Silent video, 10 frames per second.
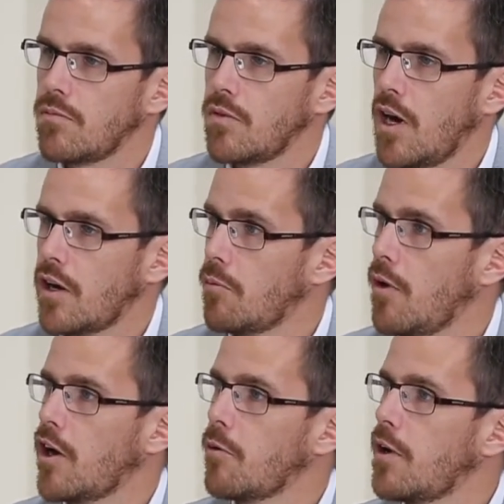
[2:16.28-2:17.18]

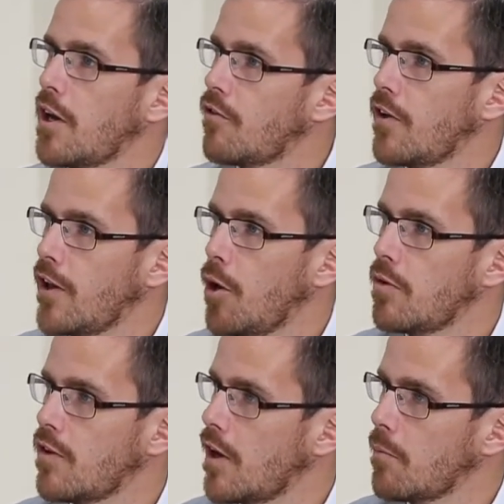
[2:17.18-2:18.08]
I completely feel the
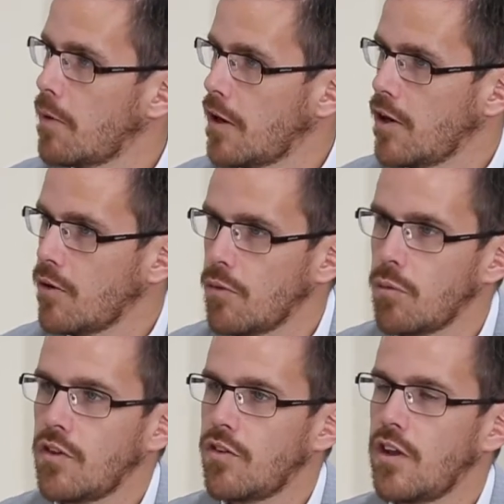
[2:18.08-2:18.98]
opposite. In fact,
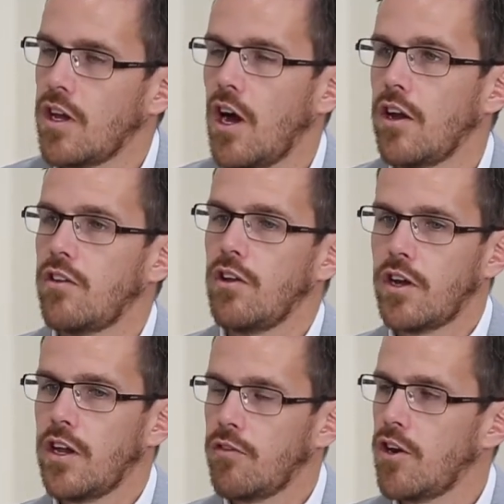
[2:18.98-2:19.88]
I
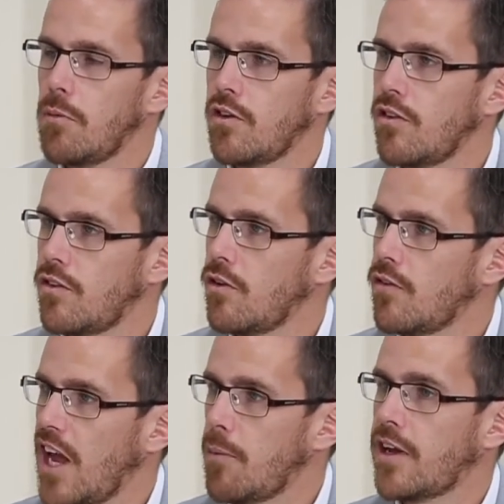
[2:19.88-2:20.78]
look at it very much as sort
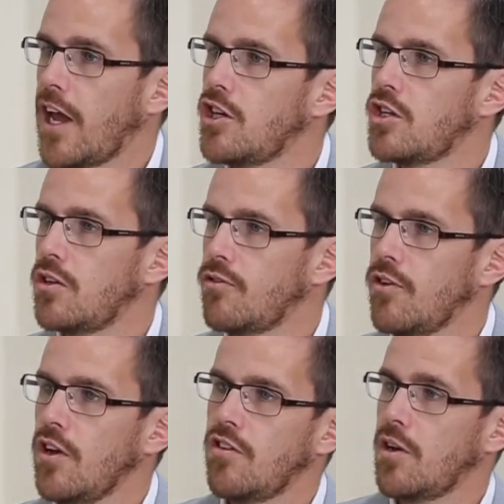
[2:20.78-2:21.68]
of the application of
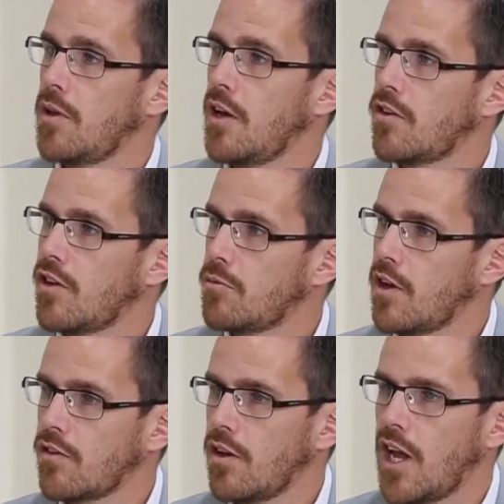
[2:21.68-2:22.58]
some of the other
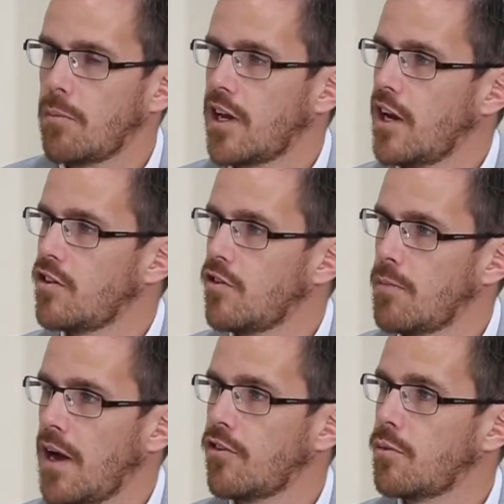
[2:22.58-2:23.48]
subjects. So the application of
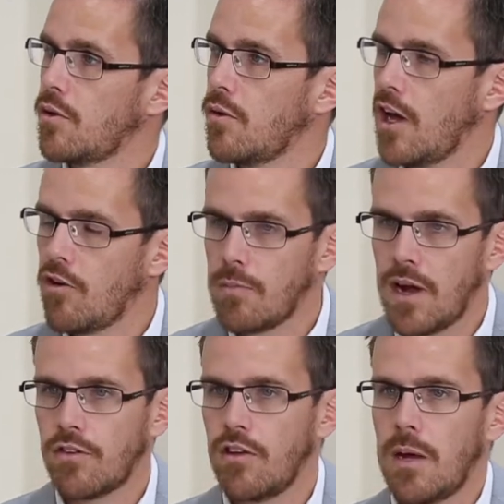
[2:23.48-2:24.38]
maths, we do a lot of
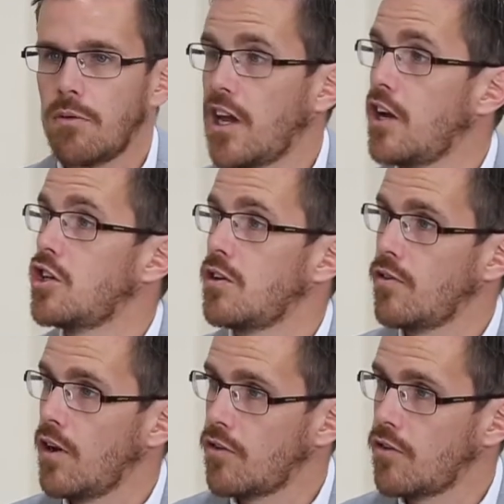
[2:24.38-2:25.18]
maths, and application of